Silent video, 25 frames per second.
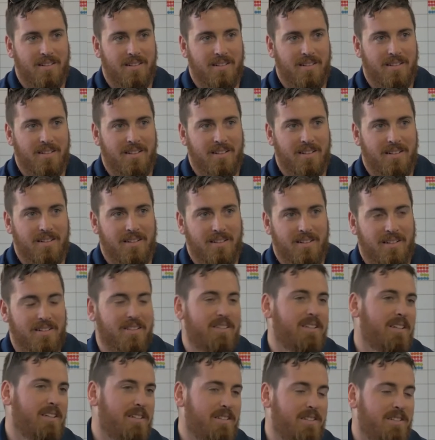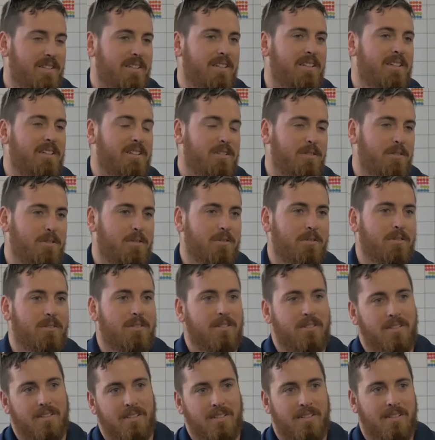I think you can teach the initial
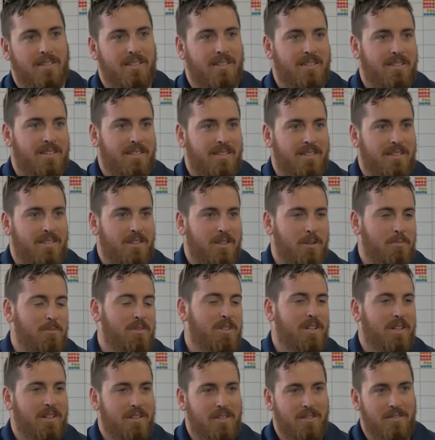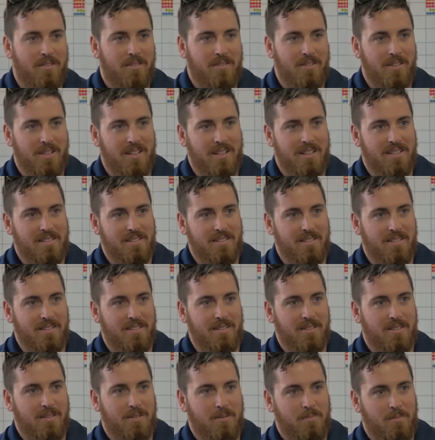objective of the
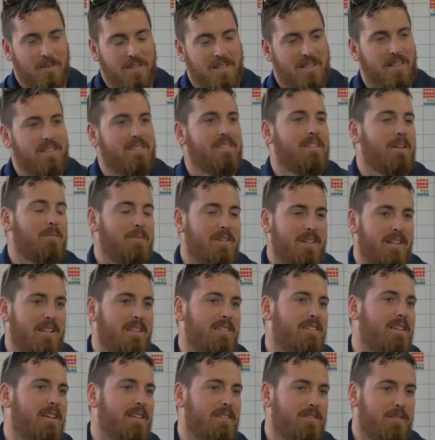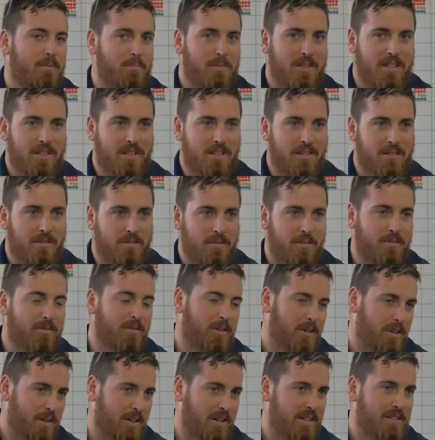lesson, but then it's something that has to be
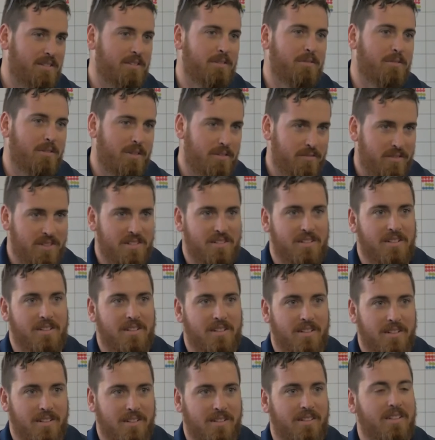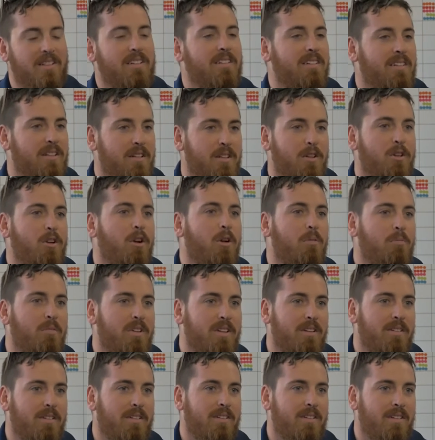revised and revisited and continued on
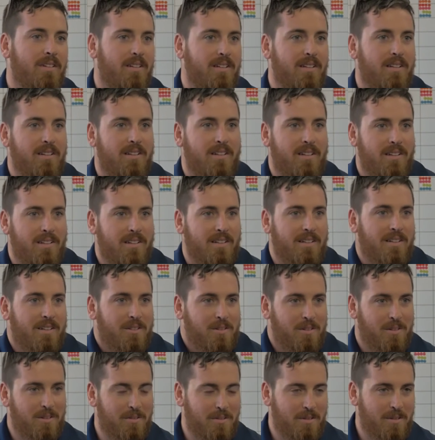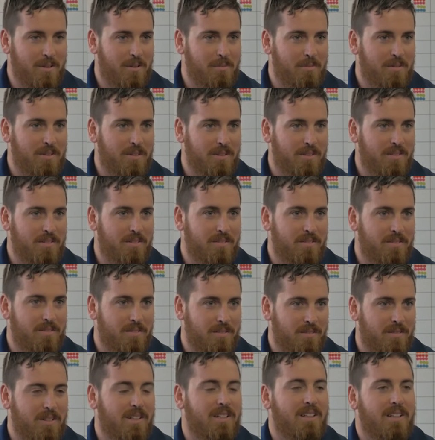with in order for them to
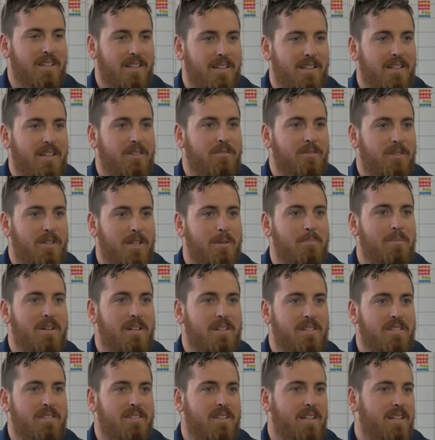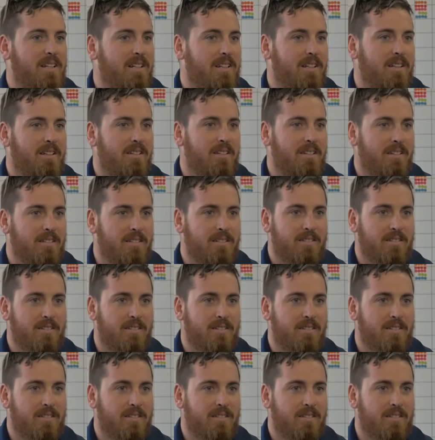really have deep understanding.